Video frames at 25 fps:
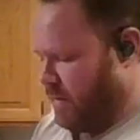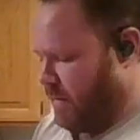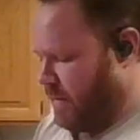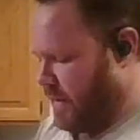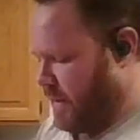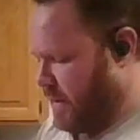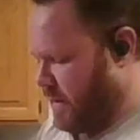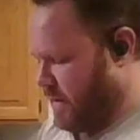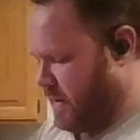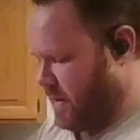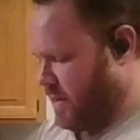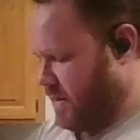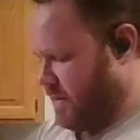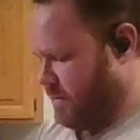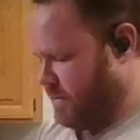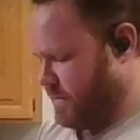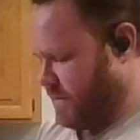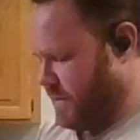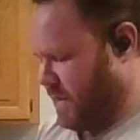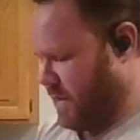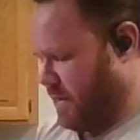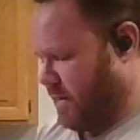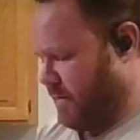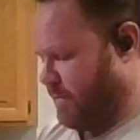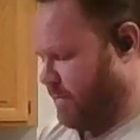While it comes
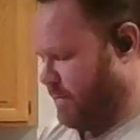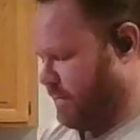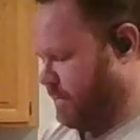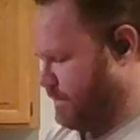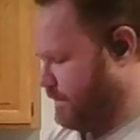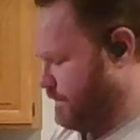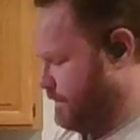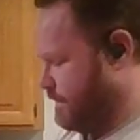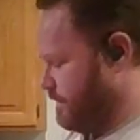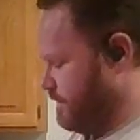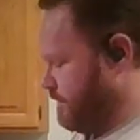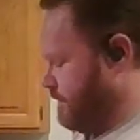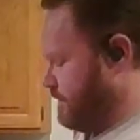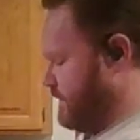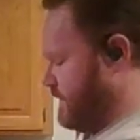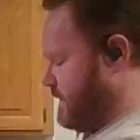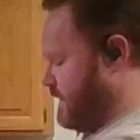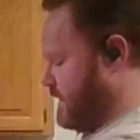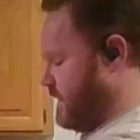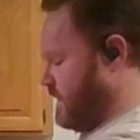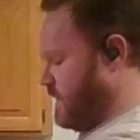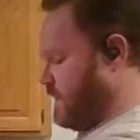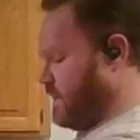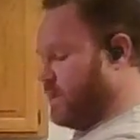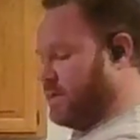up,
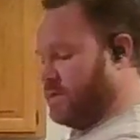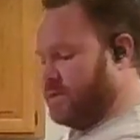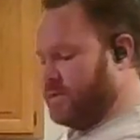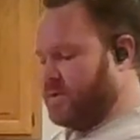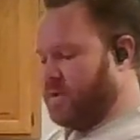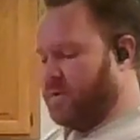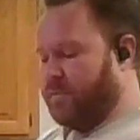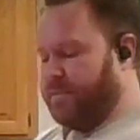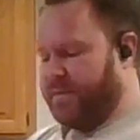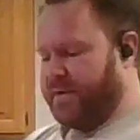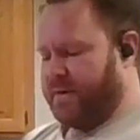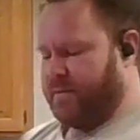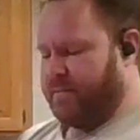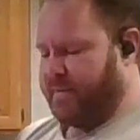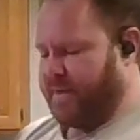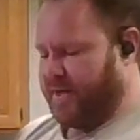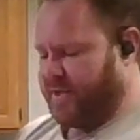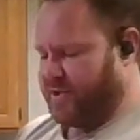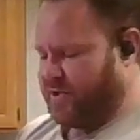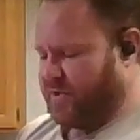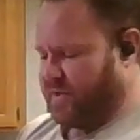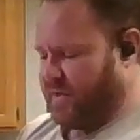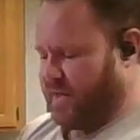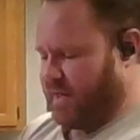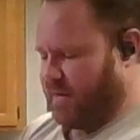don't be
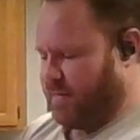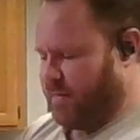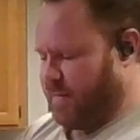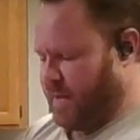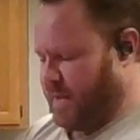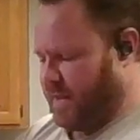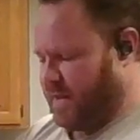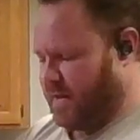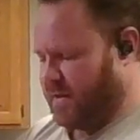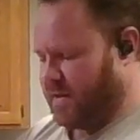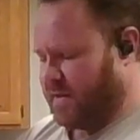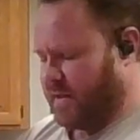impatient like me.